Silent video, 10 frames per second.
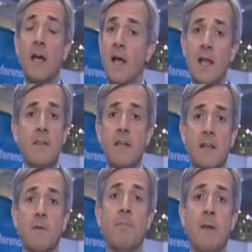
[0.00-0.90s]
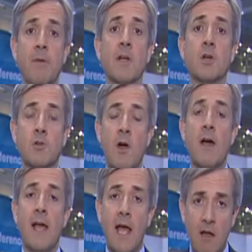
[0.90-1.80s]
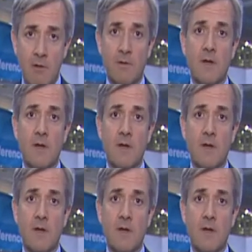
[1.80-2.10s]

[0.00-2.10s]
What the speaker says: And I think that people are crying out